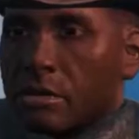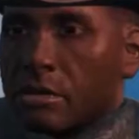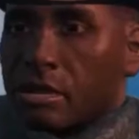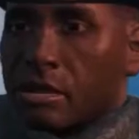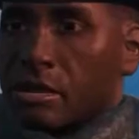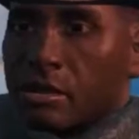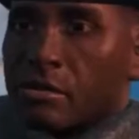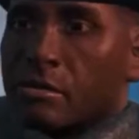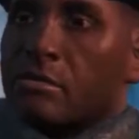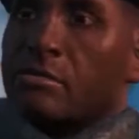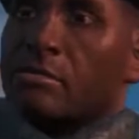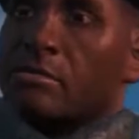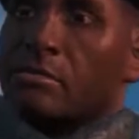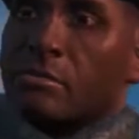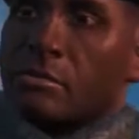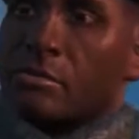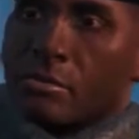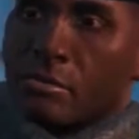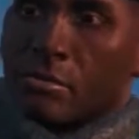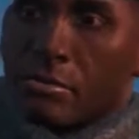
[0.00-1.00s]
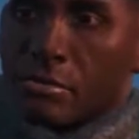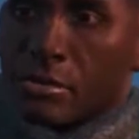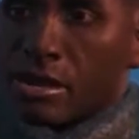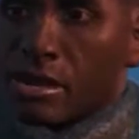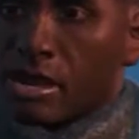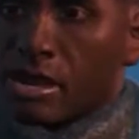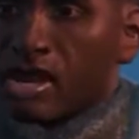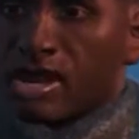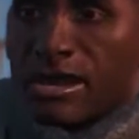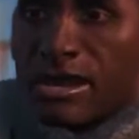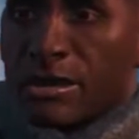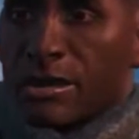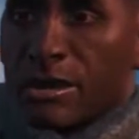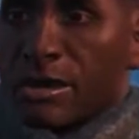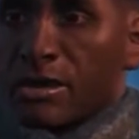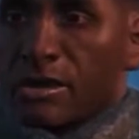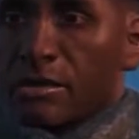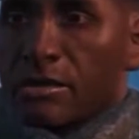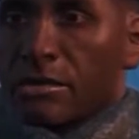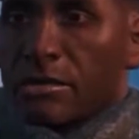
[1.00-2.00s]
Yeah, I guess you
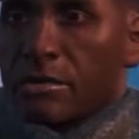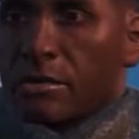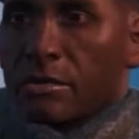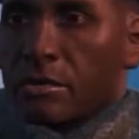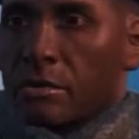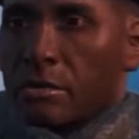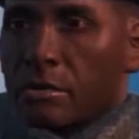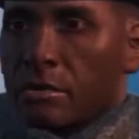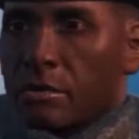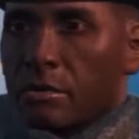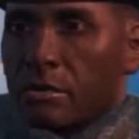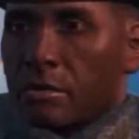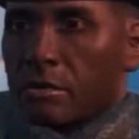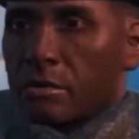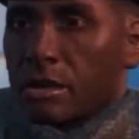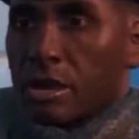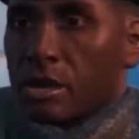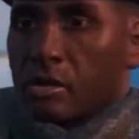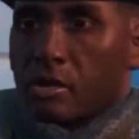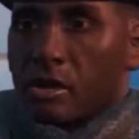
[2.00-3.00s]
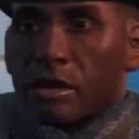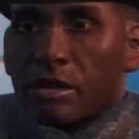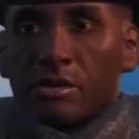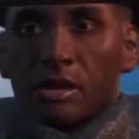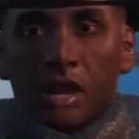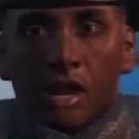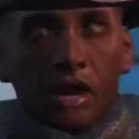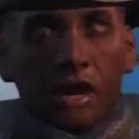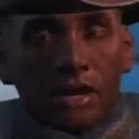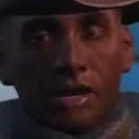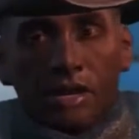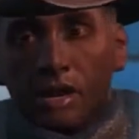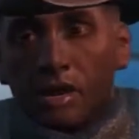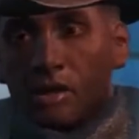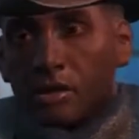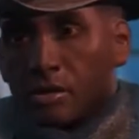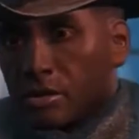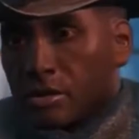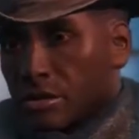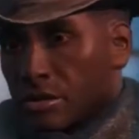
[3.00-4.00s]
do. That's why I'm talking to
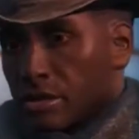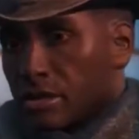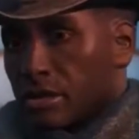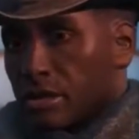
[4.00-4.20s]
you.